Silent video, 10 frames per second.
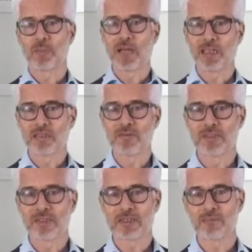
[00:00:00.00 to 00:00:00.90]
planets
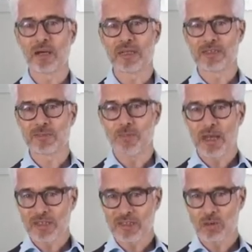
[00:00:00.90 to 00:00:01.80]
visited by a
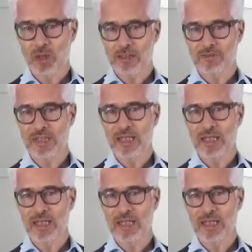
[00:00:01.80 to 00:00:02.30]
spacecraft,